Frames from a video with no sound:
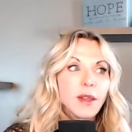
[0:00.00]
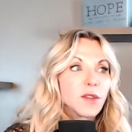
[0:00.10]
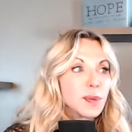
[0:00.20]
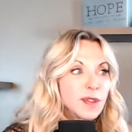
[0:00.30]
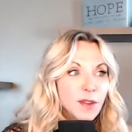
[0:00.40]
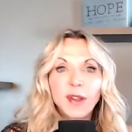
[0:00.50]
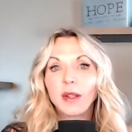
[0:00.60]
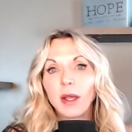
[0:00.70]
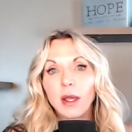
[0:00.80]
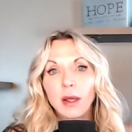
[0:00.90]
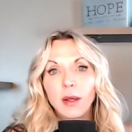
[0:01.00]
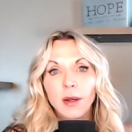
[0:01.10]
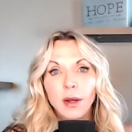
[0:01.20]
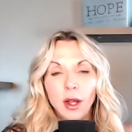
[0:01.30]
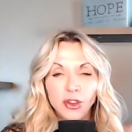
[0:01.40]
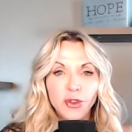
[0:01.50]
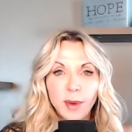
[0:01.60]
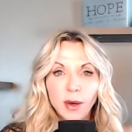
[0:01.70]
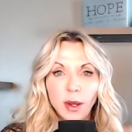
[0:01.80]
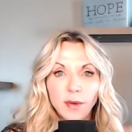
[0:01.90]
specifically
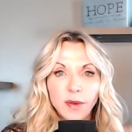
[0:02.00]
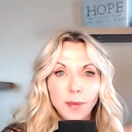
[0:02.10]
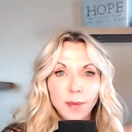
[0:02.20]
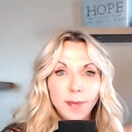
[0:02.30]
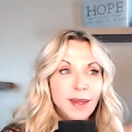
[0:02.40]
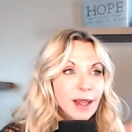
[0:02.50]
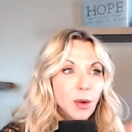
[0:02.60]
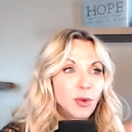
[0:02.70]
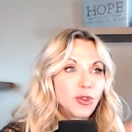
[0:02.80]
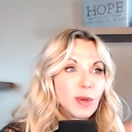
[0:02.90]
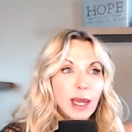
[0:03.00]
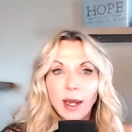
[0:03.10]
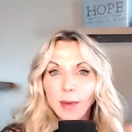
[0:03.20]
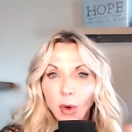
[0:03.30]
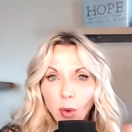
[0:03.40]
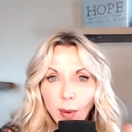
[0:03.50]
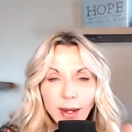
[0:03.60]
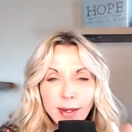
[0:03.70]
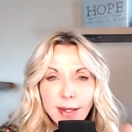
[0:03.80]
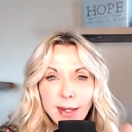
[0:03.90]
Hashimoto's, because I don't want you gaining more
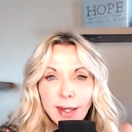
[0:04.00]
weight.